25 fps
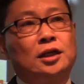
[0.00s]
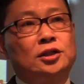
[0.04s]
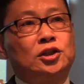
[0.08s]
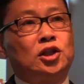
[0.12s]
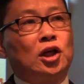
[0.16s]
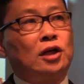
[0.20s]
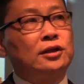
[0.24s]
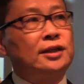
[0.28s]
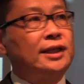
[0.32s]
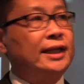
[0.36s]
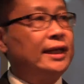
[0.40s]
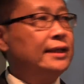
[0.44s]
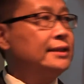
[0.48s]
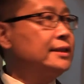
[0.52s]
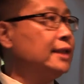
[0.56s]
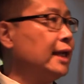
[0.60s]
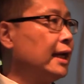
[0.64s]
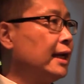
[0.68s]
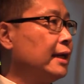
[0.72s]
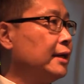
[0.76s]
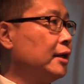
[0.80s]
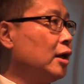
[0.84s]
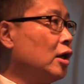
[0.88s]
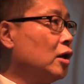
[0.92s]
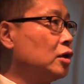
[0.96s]
John
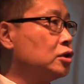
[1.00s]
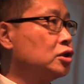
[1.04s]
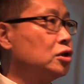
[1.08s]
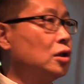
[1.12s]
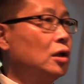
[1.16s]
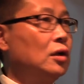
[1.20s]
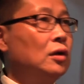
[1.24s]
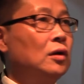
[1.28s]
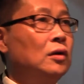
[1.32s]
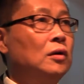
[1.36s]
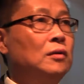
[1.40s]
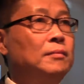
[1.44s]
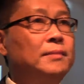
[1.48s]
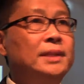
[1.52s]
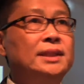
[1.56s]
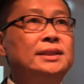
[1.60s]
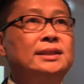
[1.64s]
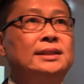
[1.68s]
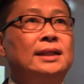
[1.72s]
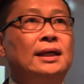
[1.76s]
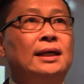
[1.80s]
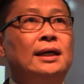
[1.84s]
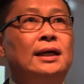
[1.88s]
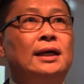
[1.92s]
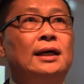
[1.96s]
Kint and also
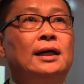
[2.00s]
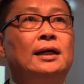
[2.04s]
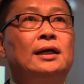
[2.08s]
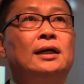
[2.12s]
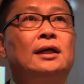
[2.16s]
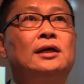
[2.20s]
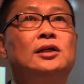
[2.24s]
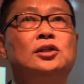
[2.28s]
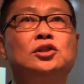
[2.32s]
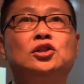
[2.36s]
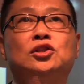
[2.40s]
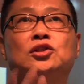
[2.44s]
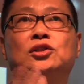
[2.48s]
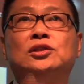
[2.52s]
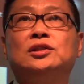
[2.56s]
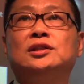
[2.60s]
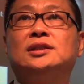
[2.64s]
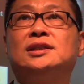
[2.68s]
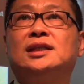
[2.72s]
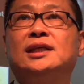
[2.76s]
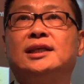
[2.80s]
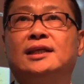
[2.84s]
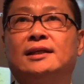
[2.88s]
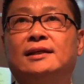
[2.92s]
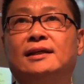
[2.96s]
Mr. Chun
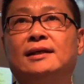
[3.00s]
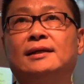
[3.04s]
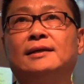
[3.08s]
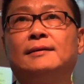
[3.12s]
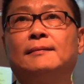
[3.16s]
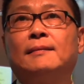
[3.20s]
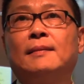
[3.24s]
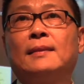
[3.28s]
Jing